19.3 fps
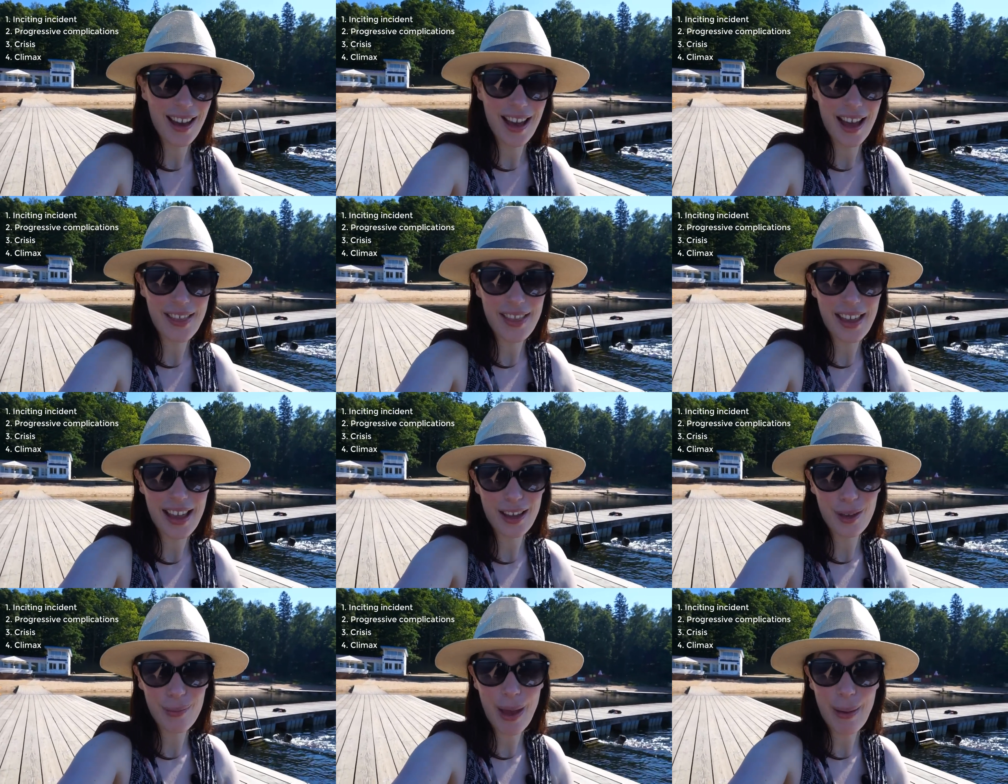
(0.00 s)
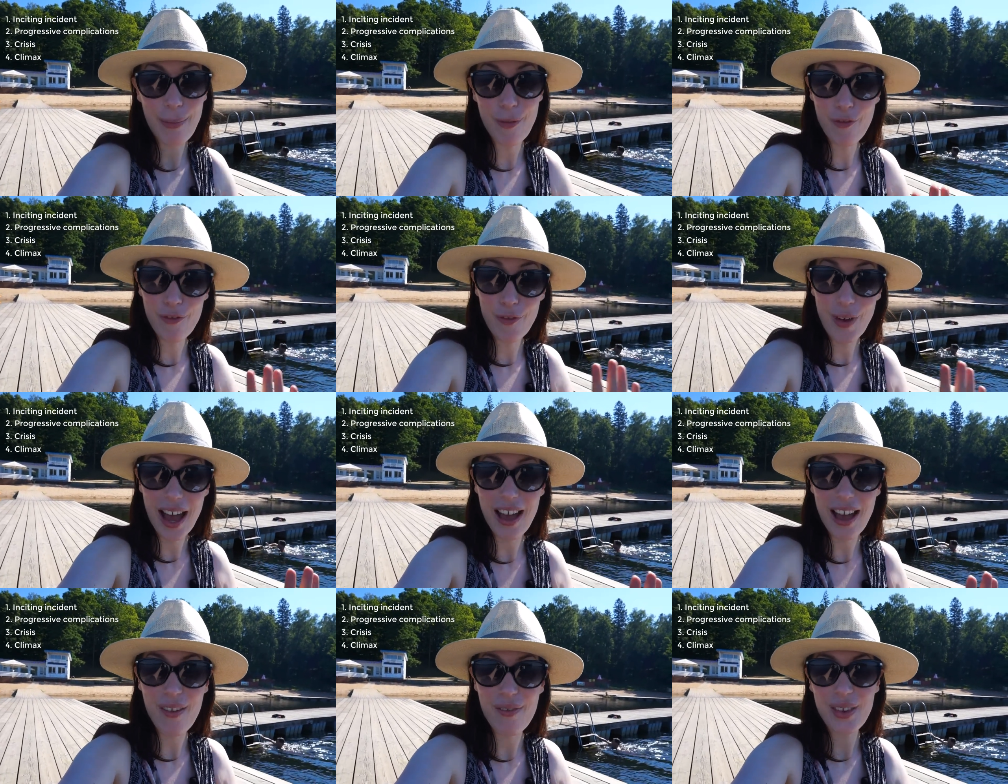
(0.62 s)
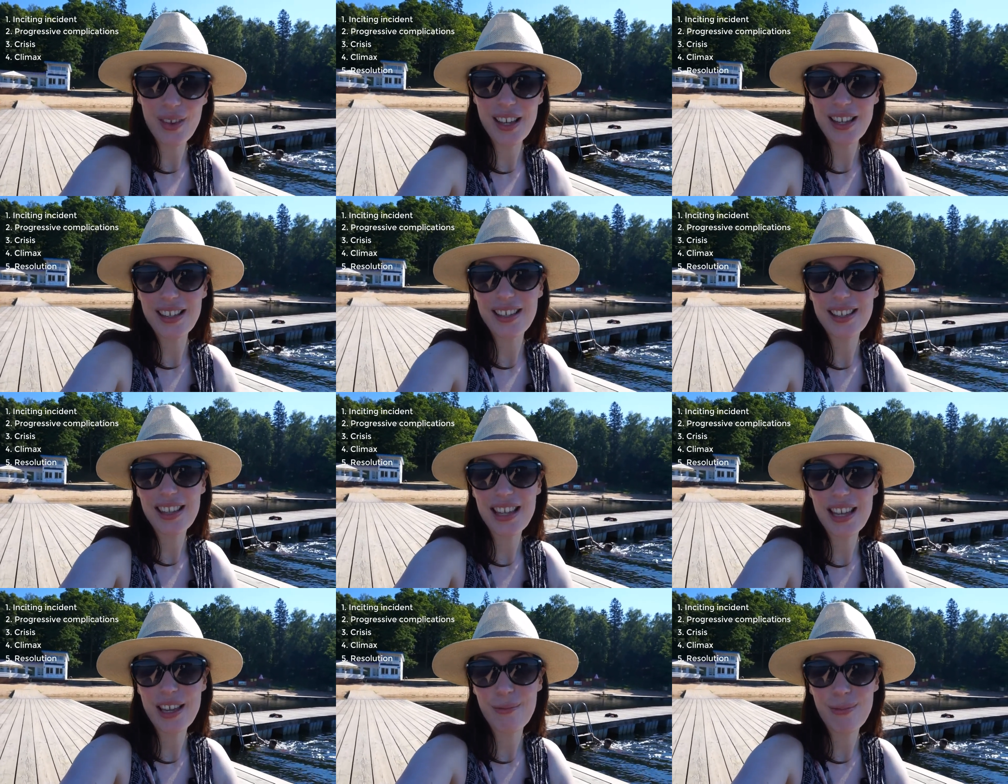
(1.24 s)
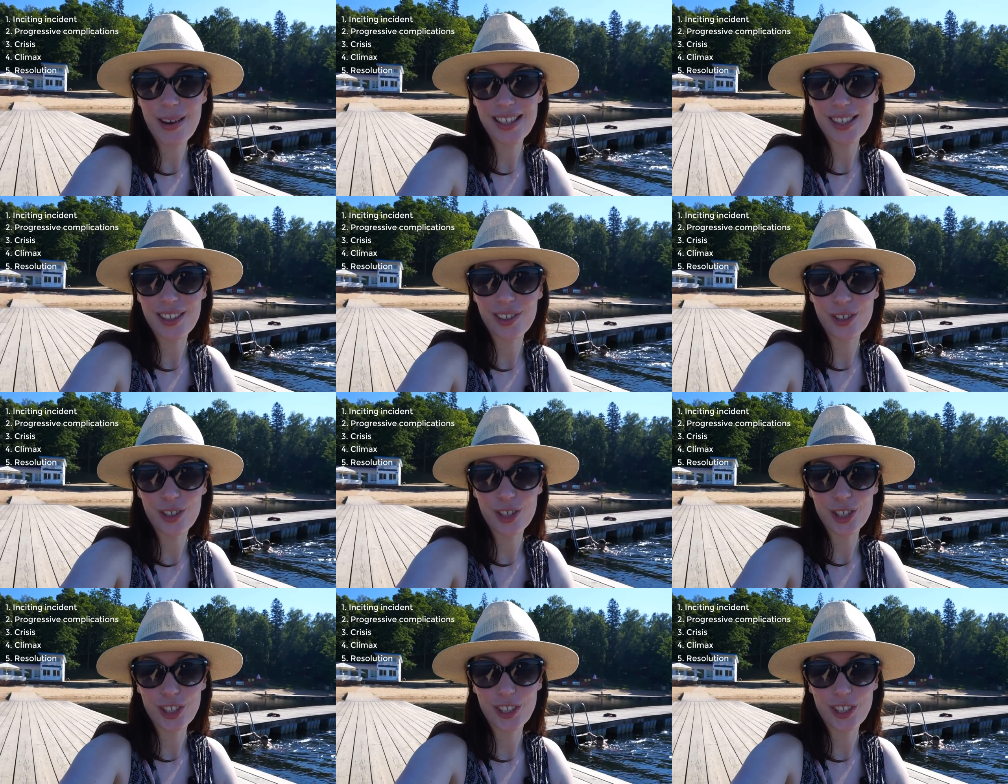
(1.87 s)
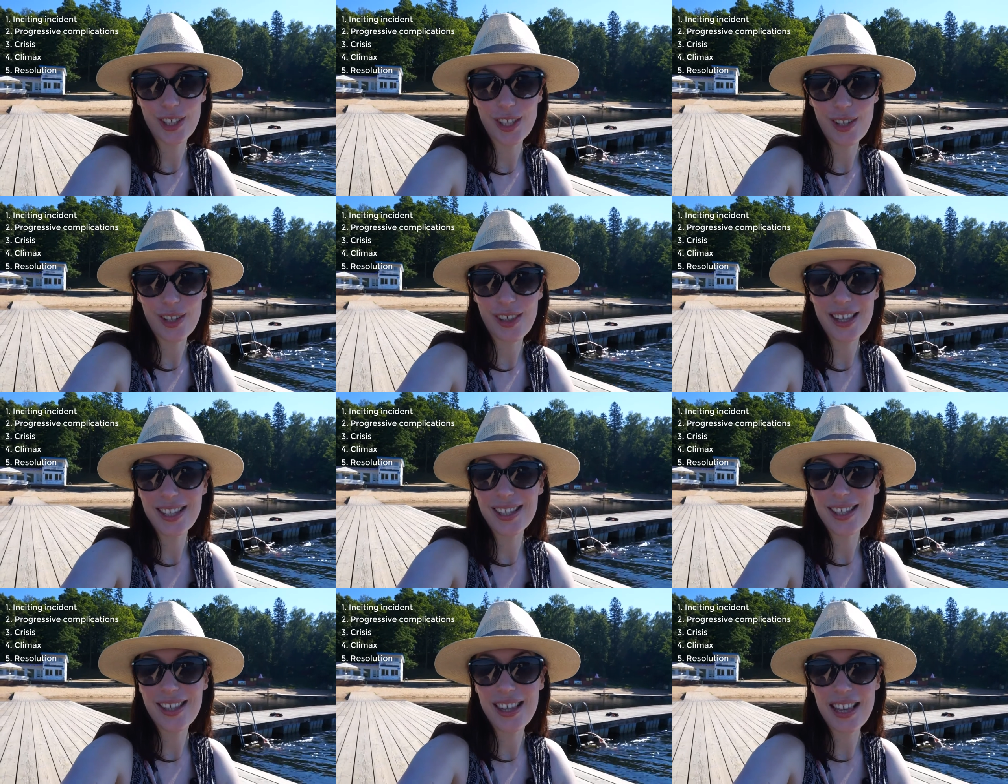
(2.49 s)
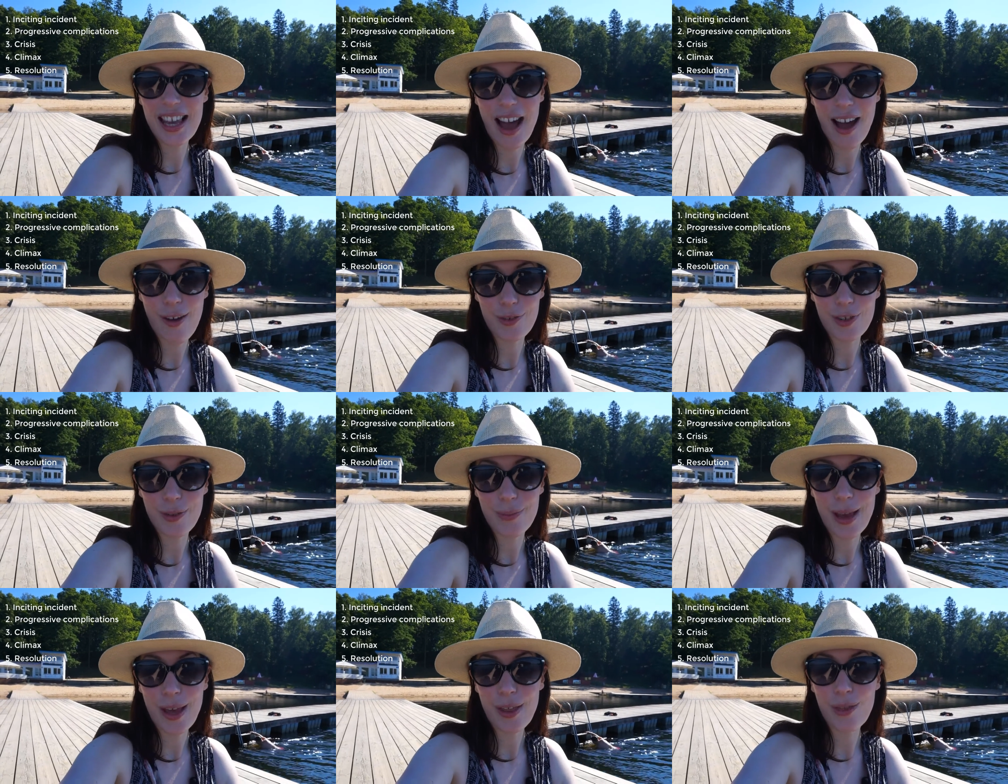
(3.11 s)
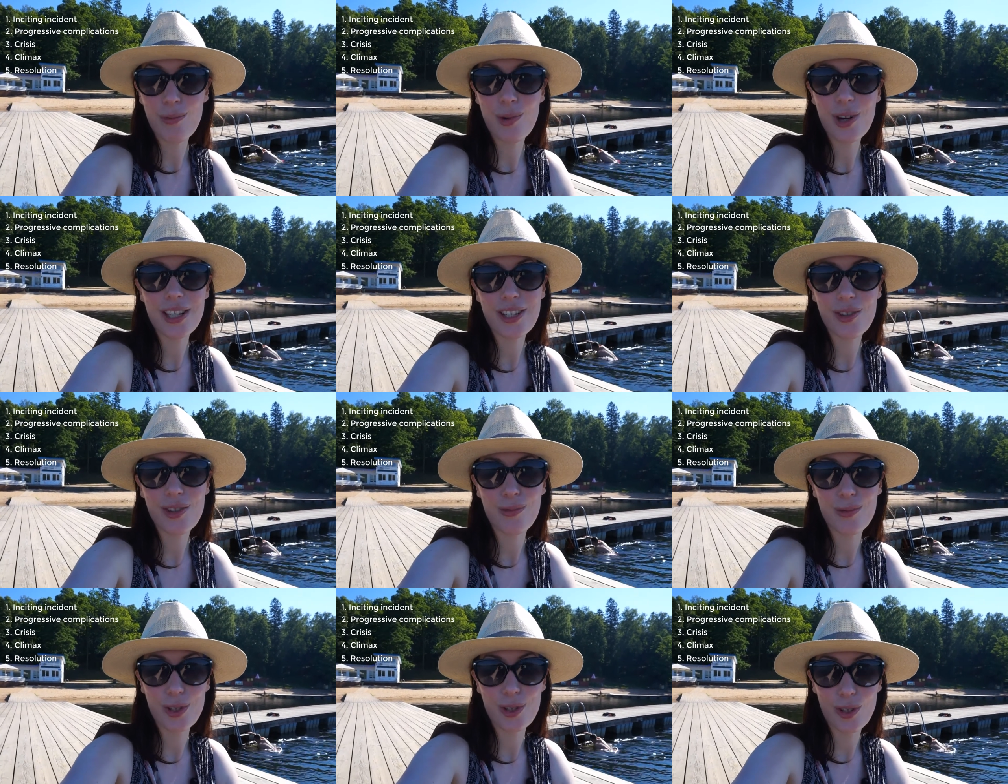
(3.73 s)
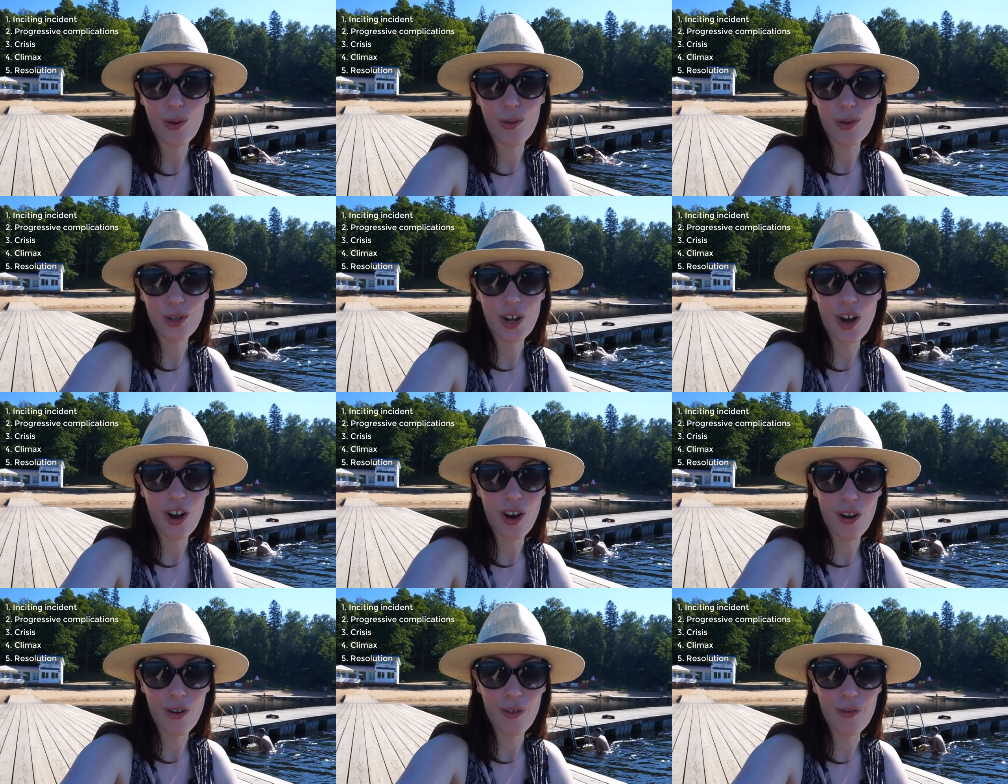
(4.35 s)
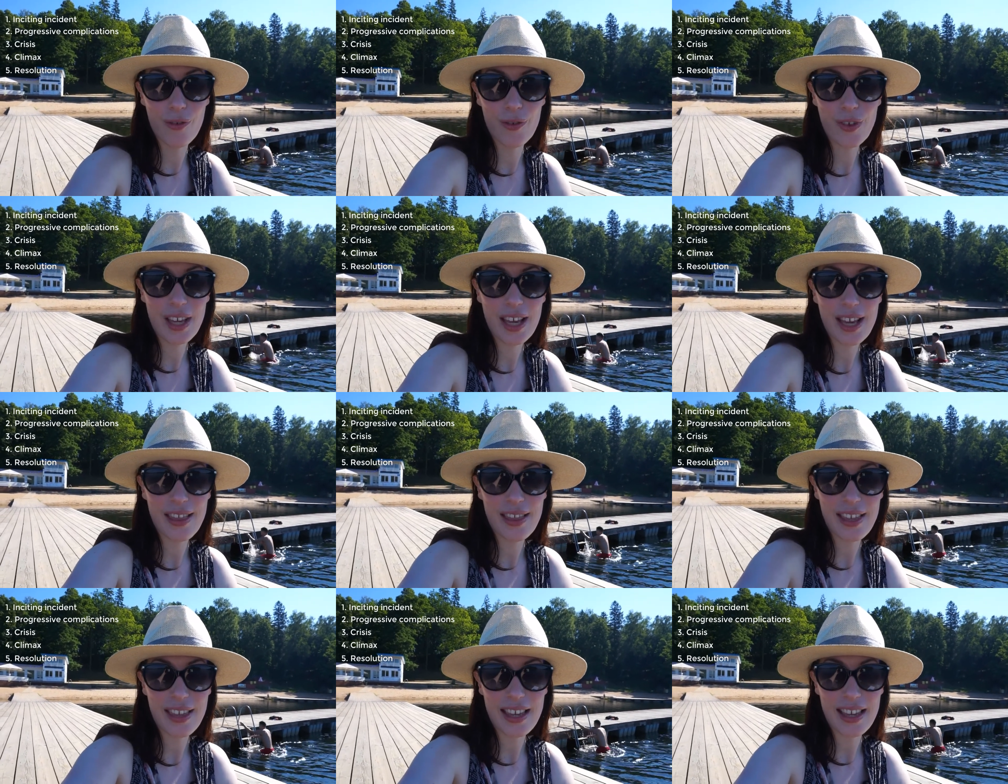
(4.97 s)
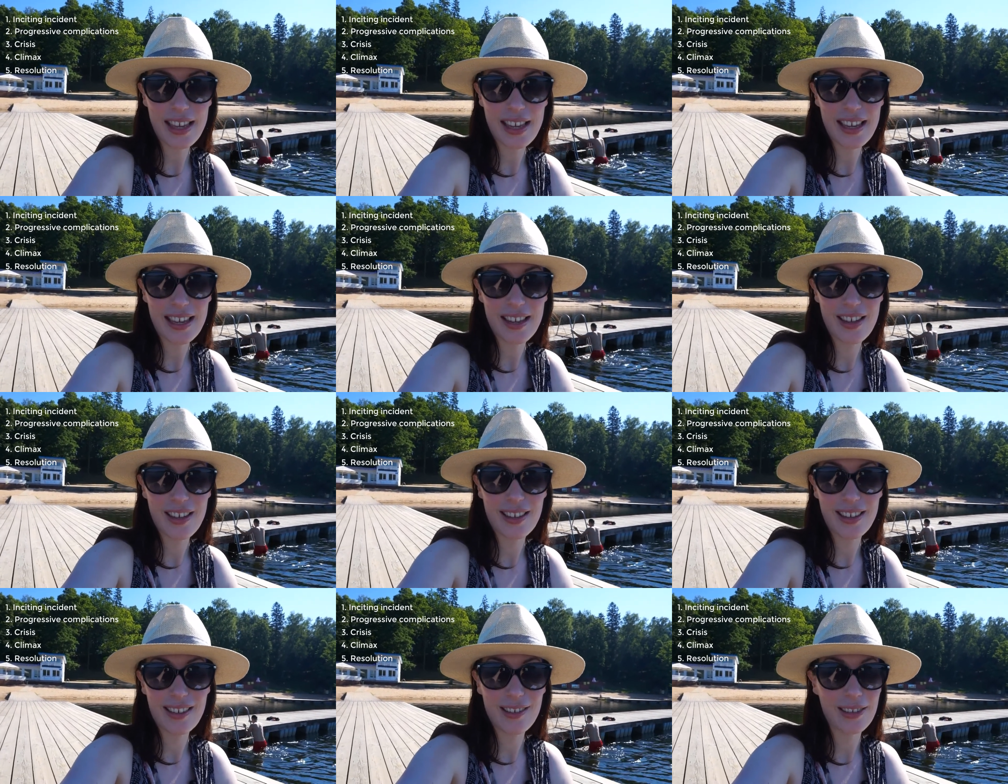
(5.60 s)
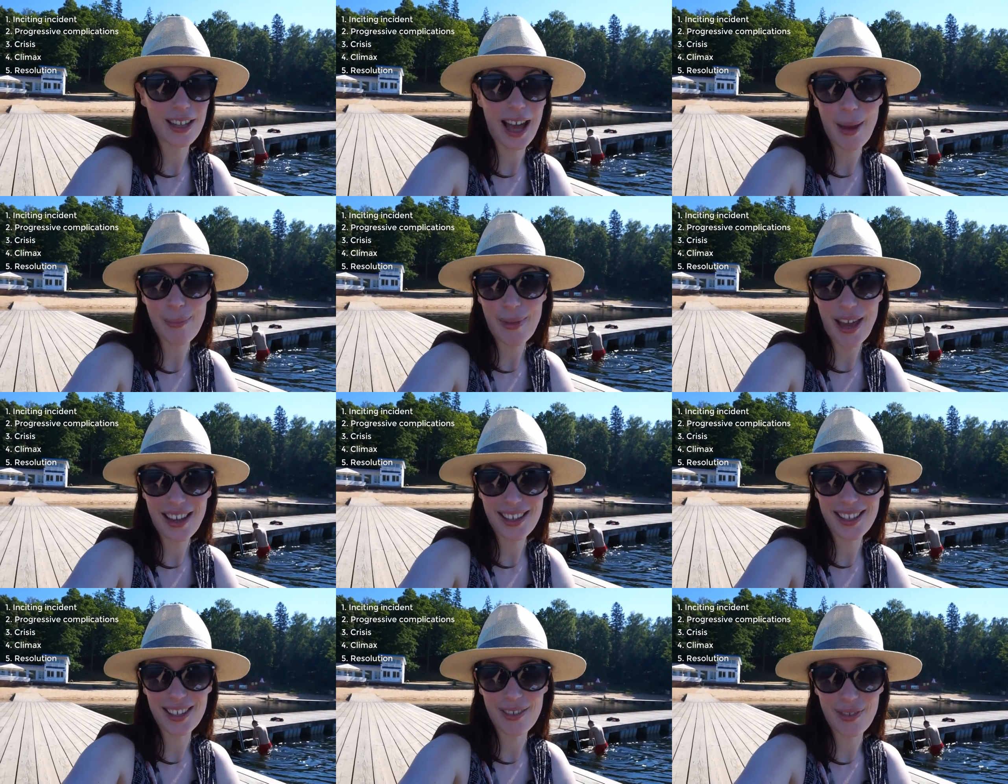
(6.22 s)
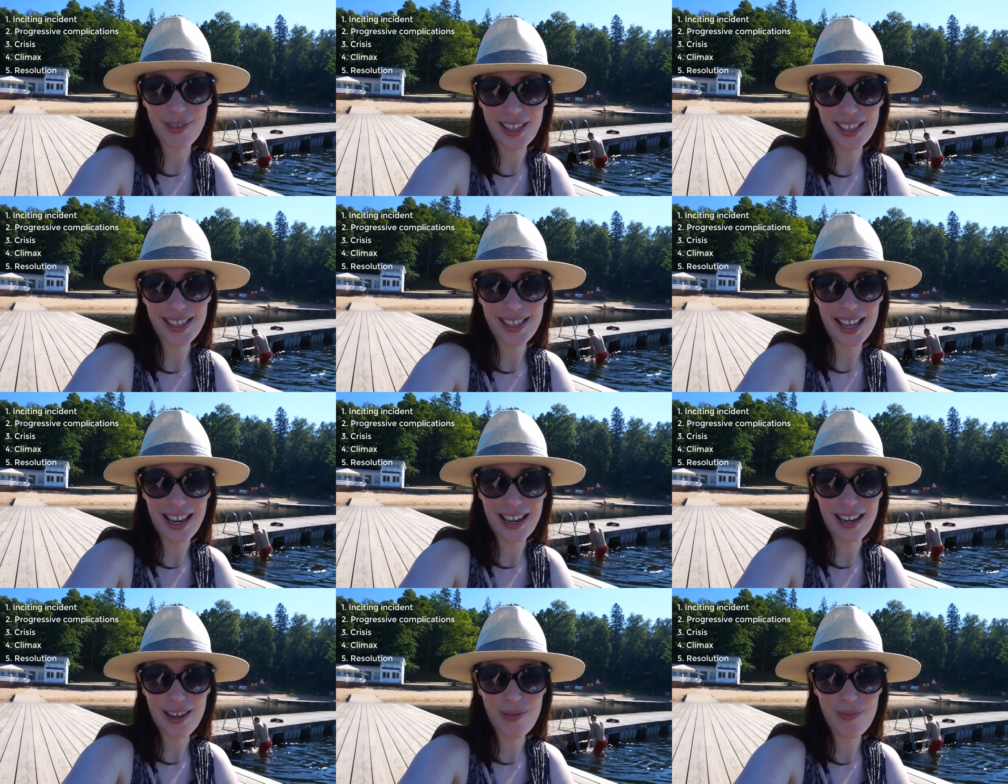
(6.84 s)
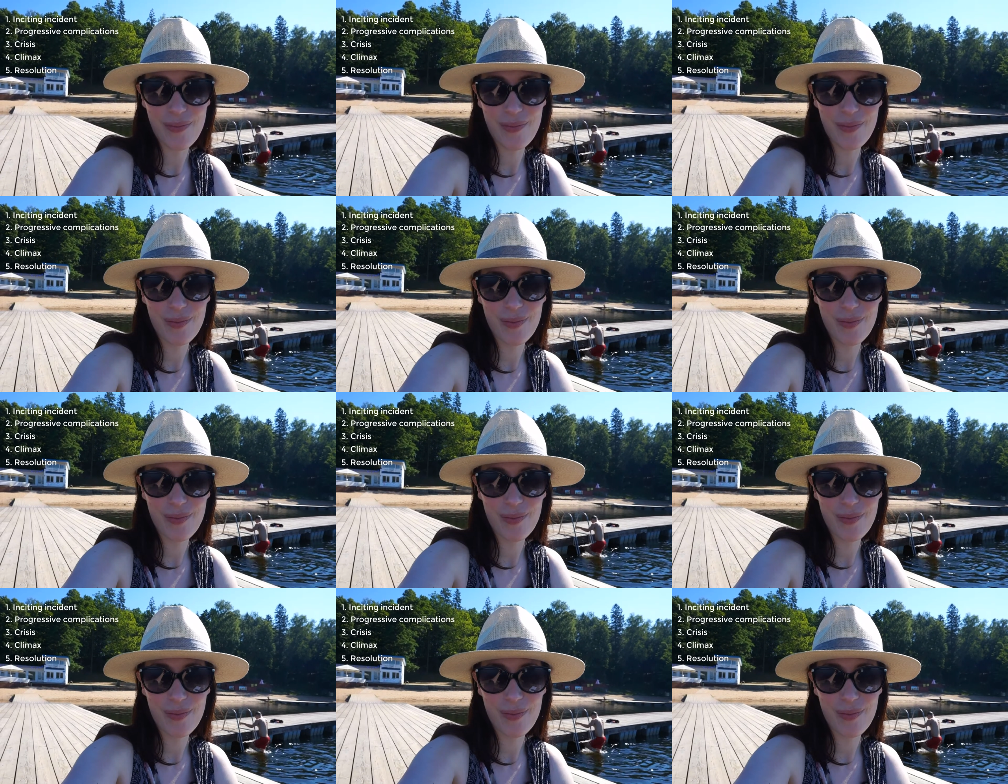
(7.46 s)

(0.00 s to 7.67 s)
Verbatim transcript: And then commandment 5 is the resolution, so this is the aftermath, what is the result of the climax of this scene.